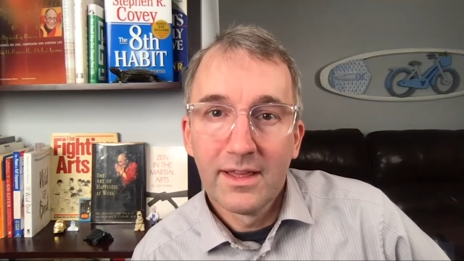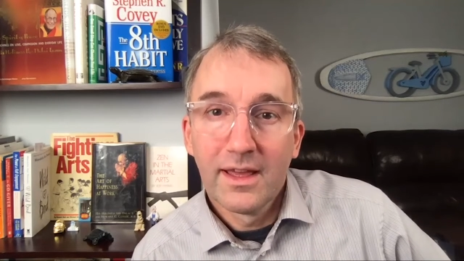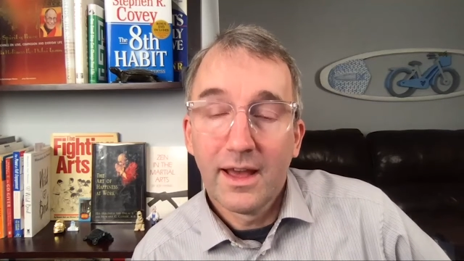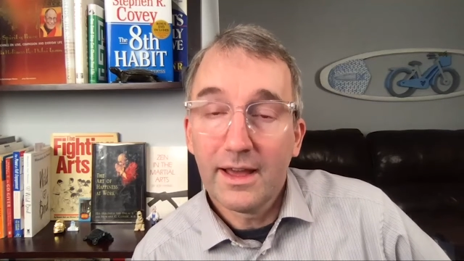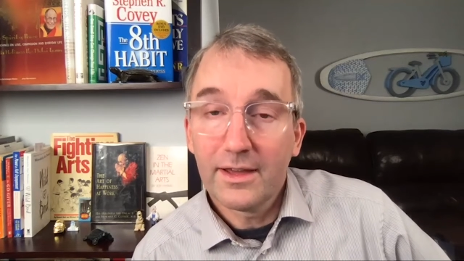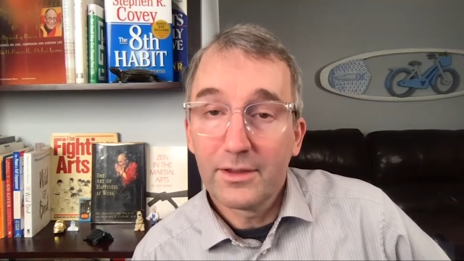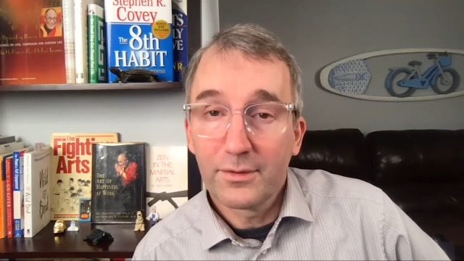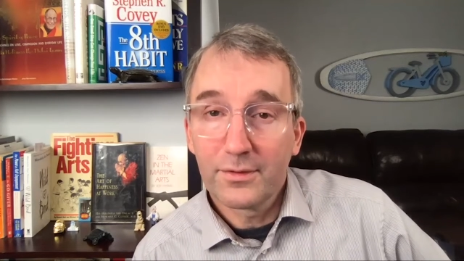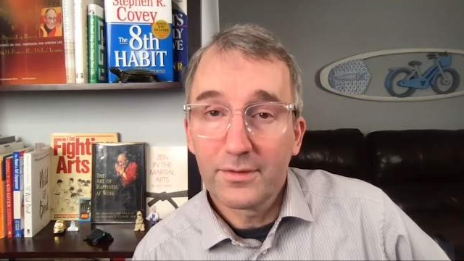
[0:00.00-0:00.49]

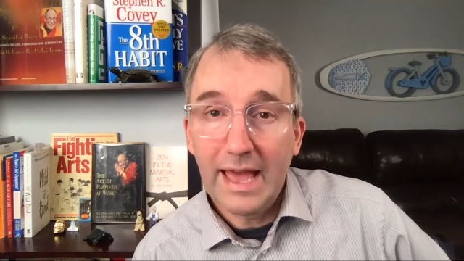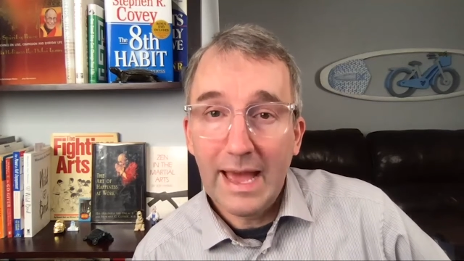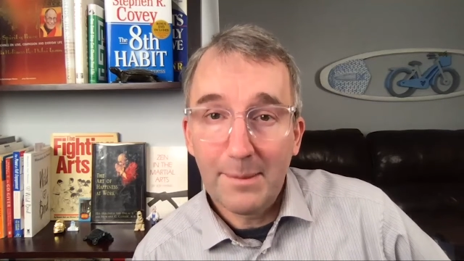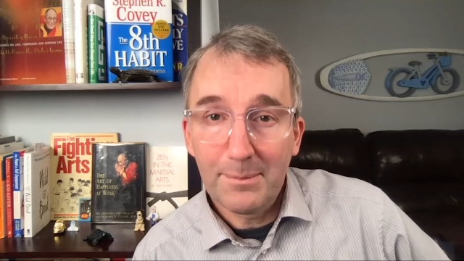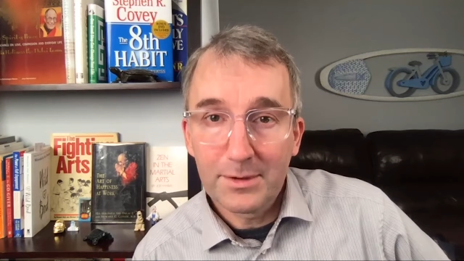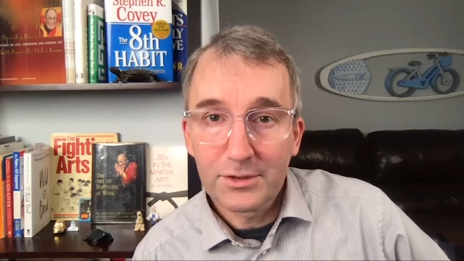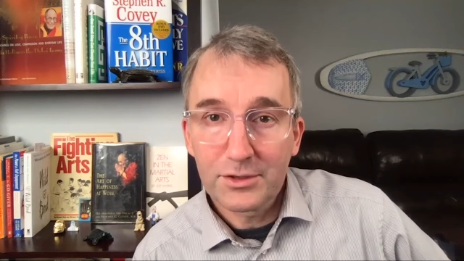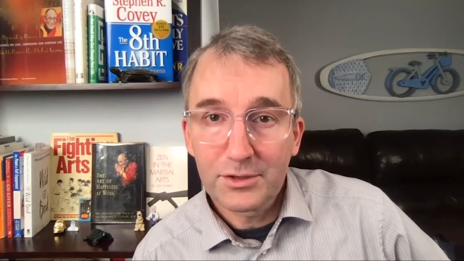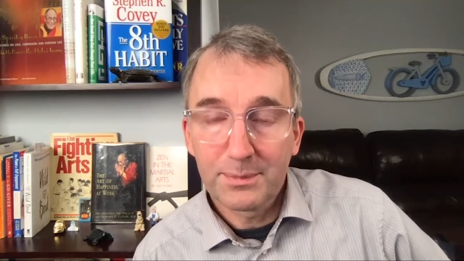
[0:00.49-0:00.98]
I use
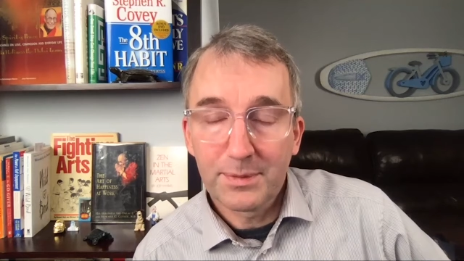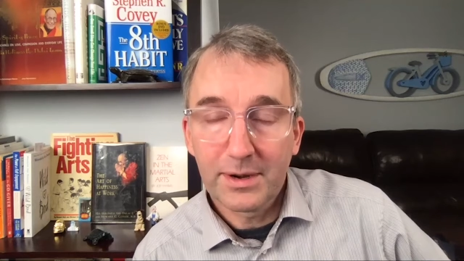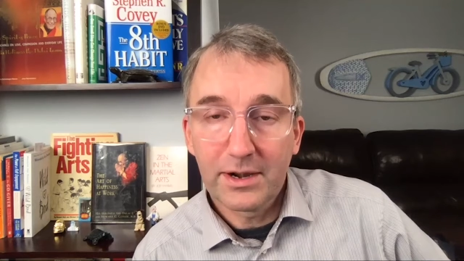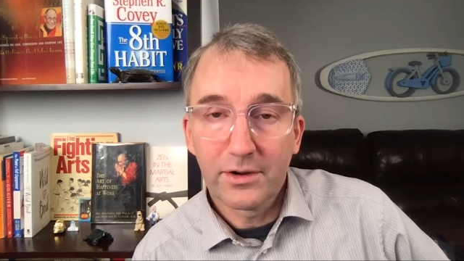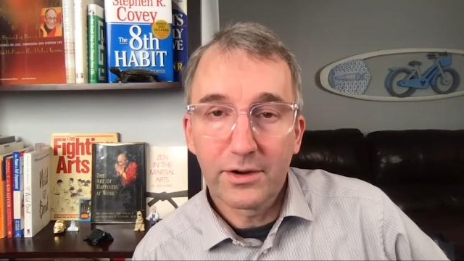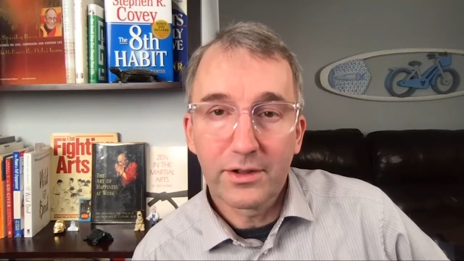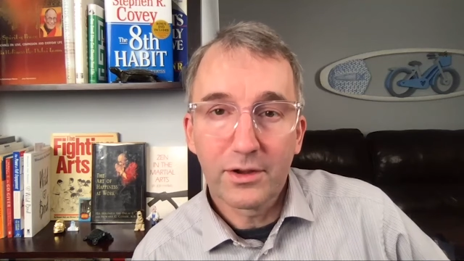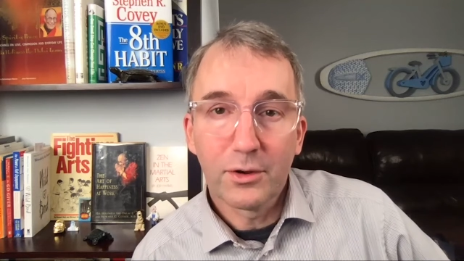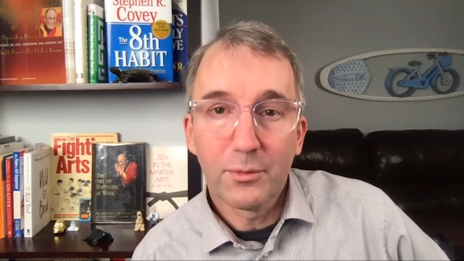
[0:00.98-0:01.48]
aperture
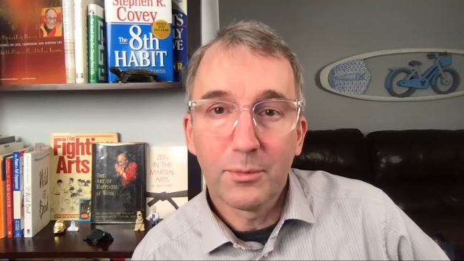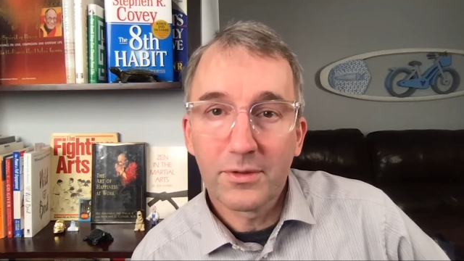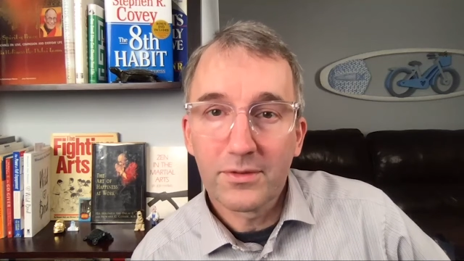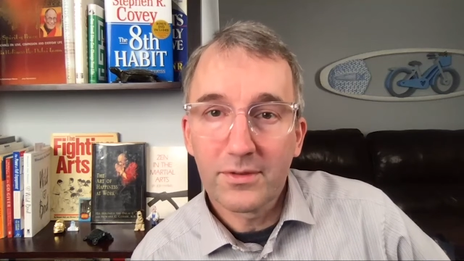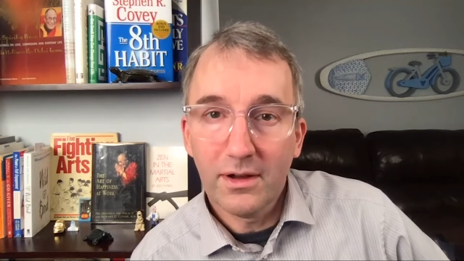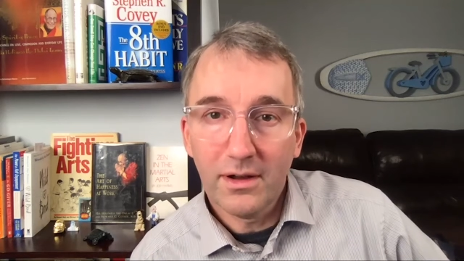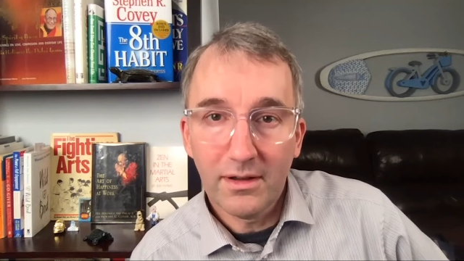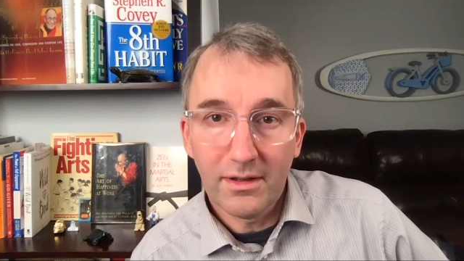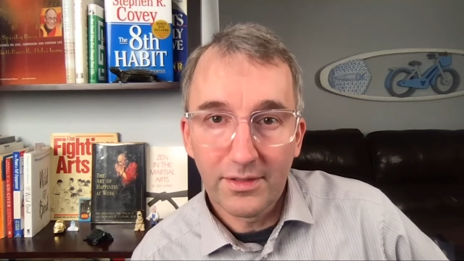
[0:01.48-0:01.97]
priority almost
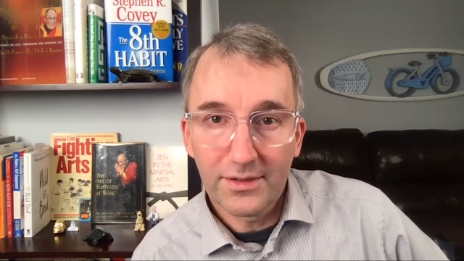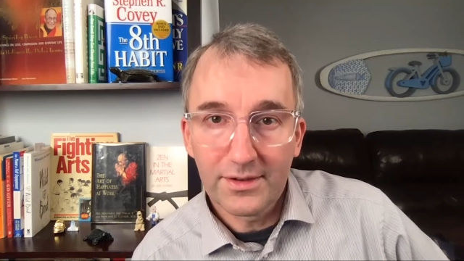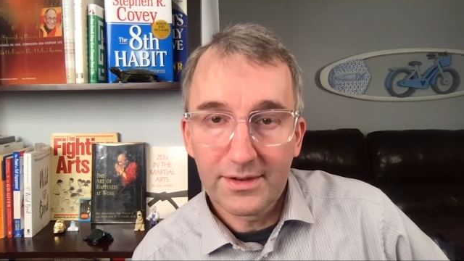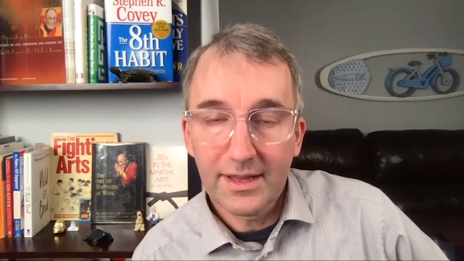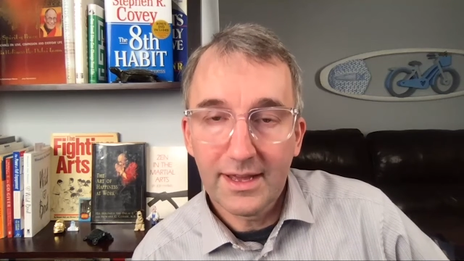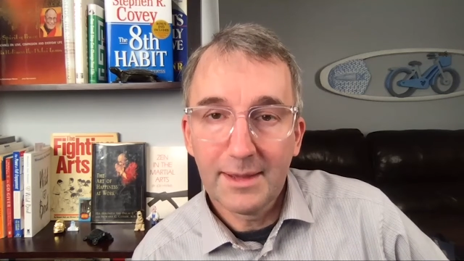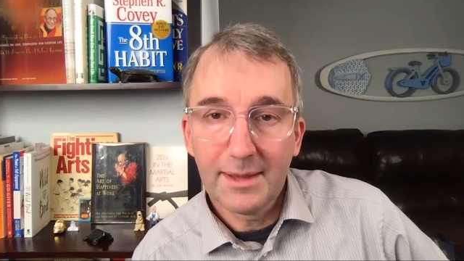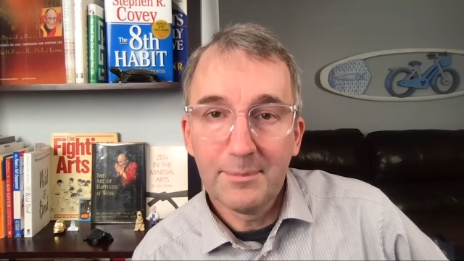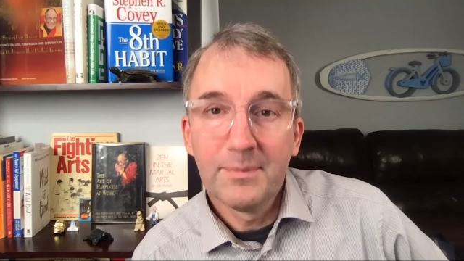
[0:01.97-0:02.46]
all the
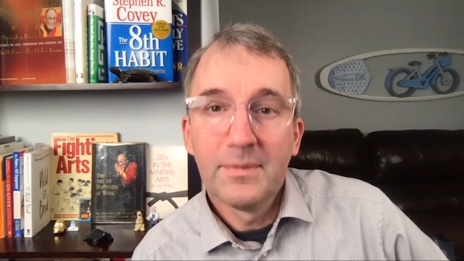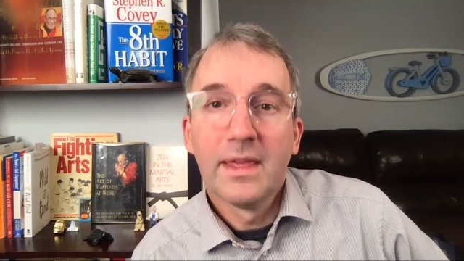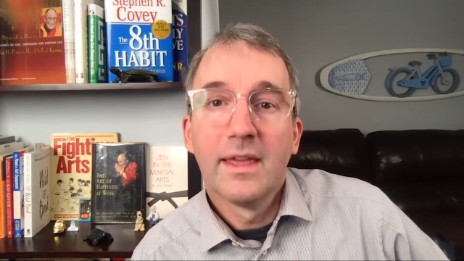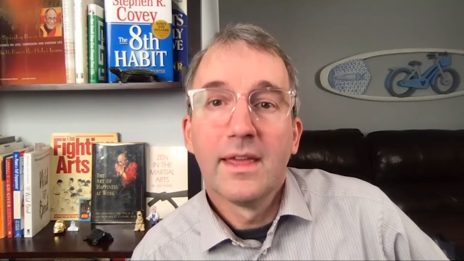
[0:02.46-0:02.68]
time.